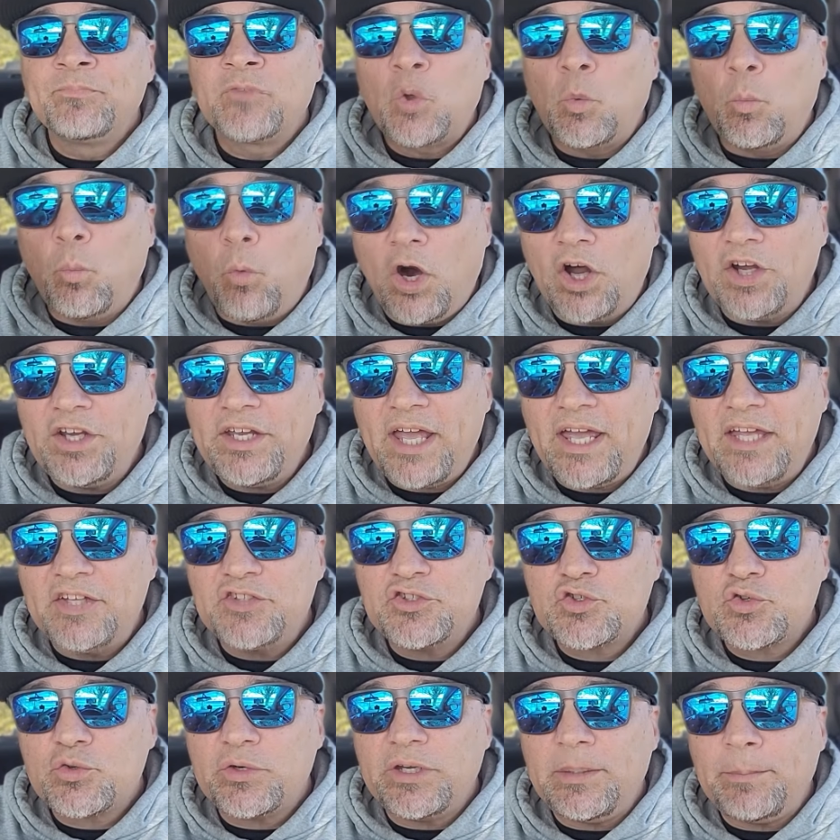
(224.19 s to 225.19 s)
one
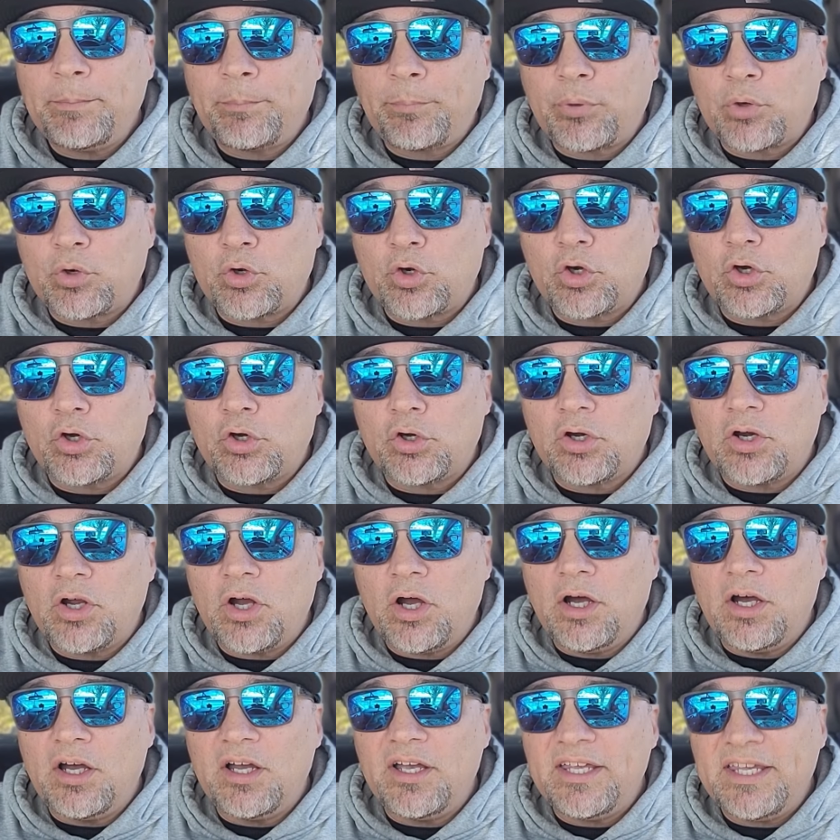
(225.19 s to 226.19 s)
entry per
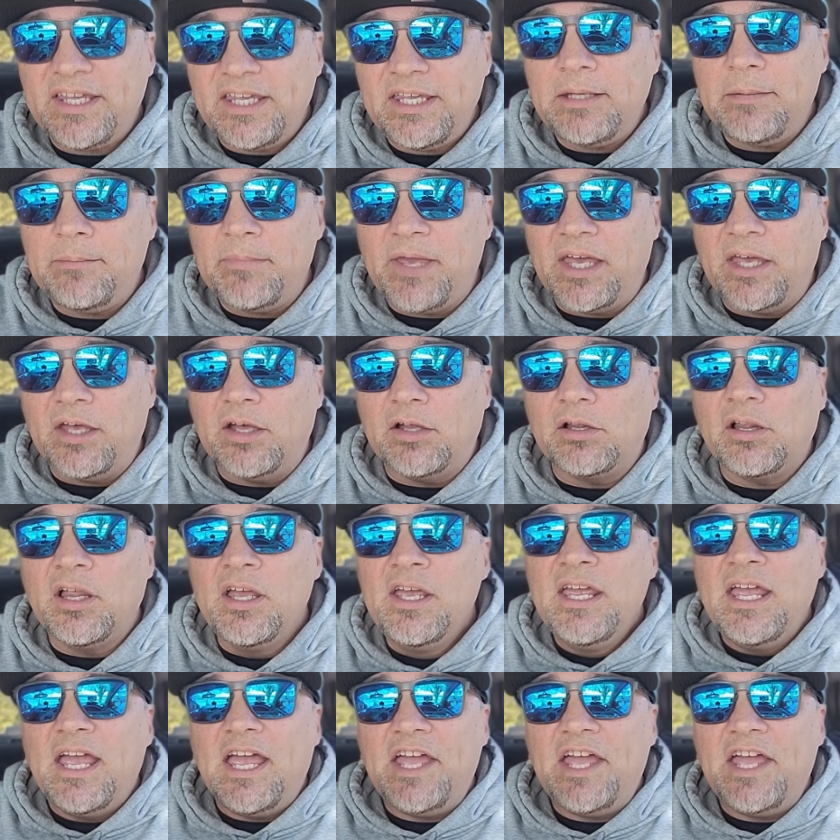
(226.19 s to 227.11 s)
email,